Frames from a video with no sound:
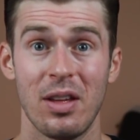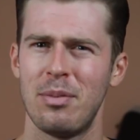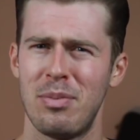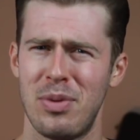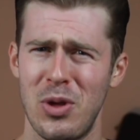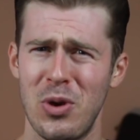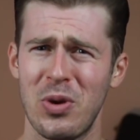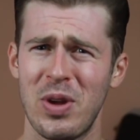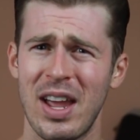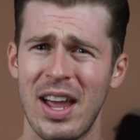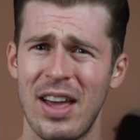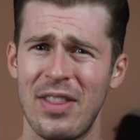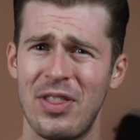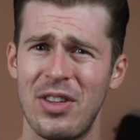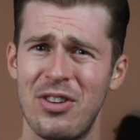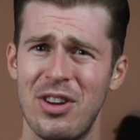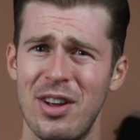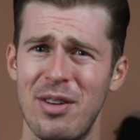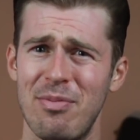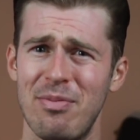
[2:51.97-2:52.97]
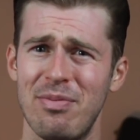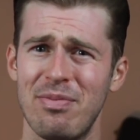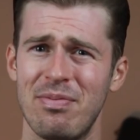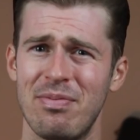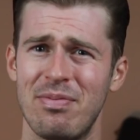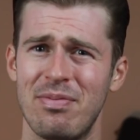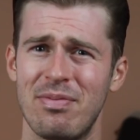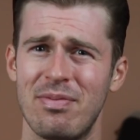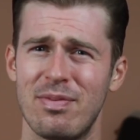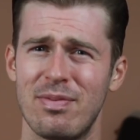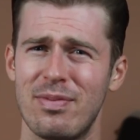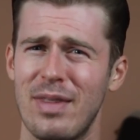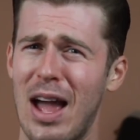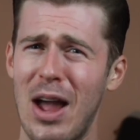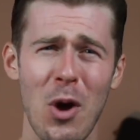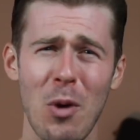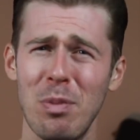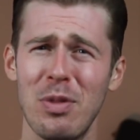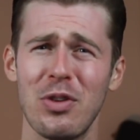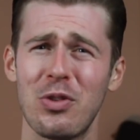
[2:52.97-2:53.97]
Puking at the gym?
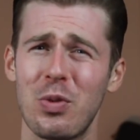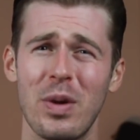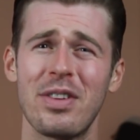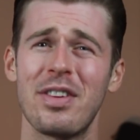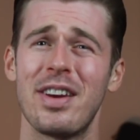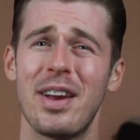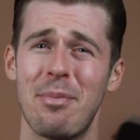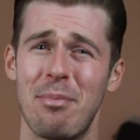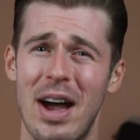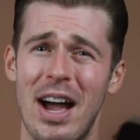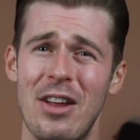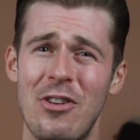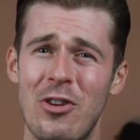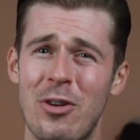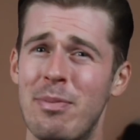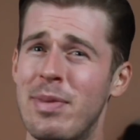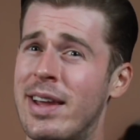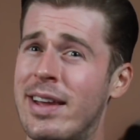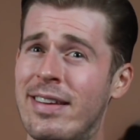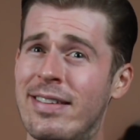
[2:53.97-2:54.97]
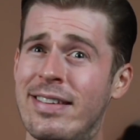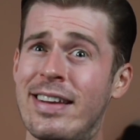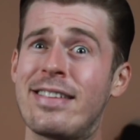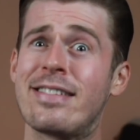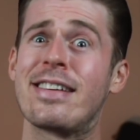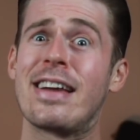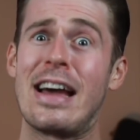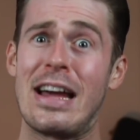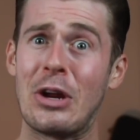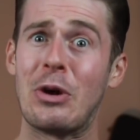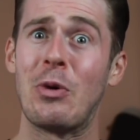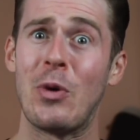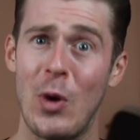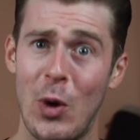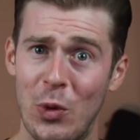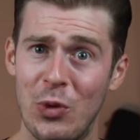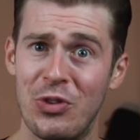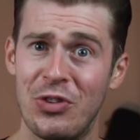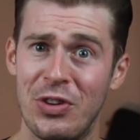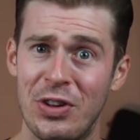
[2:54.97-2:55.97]
I hope this wasn't at my gym because that's kind of
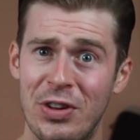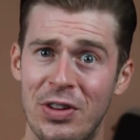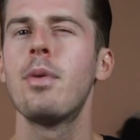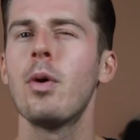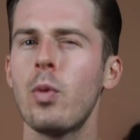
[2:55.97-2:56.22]
gross.